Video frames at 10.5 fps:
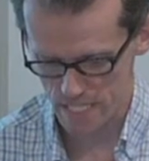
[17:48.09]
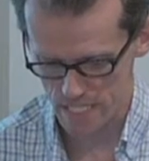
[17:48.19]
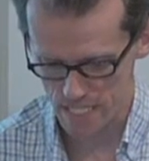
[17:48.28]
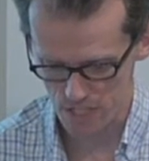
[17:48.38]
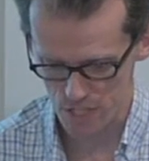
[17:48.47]

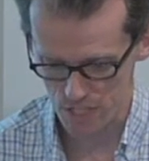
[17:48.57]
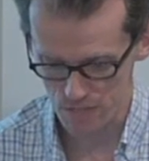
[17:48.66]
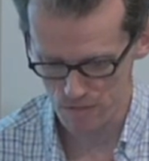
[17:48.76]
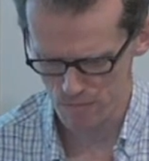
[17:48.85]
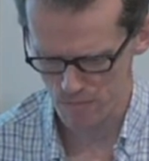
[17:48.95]
he has
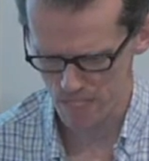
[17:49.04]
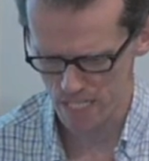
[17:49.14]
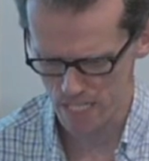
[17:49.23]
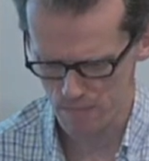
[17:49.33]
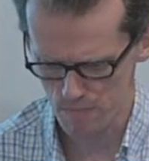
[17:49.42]
shown,
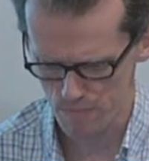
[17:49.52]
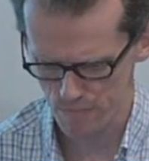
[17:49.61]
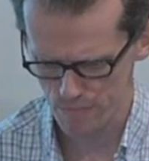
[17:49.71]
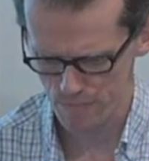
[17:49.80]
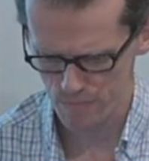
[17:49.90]

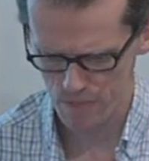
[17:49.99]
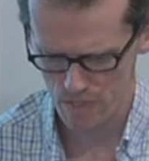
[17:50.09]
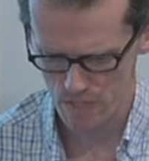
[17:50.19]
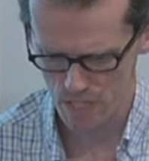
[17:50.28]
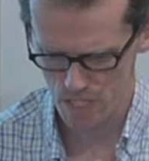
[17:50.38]

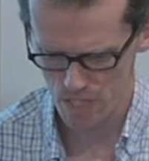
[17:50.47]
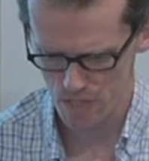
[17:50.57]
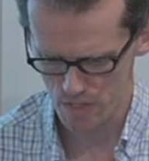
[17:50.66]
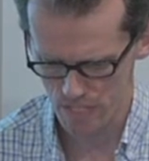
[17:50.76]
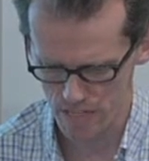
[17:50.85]

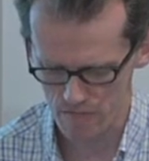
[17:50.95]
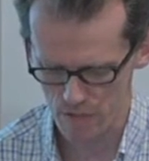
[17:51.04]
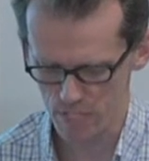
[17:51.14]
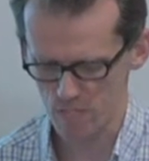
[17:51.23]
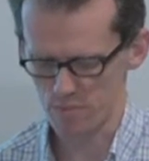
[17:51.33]
to get
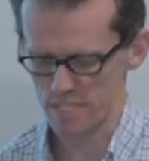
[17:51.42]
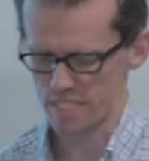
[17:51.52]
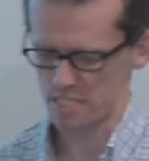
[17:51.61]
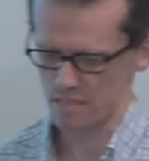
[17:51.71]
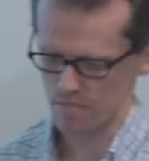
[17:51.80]
very
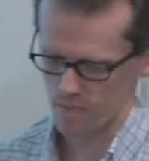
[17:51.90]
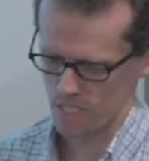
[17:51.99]
complicated